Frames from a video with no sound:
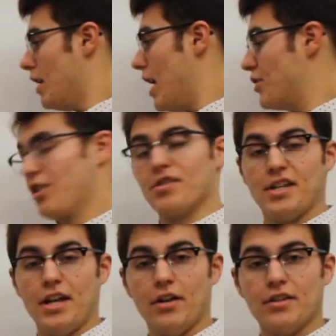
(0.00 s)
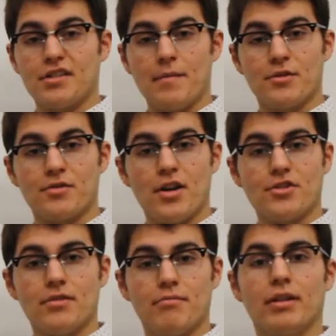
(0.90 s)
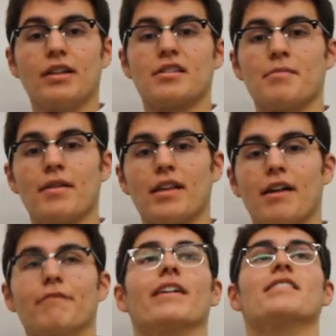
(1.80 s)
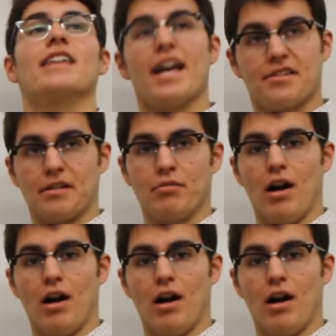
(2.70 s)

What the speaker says: As you can see here in this demonstration, Billy and Samantha have fantastic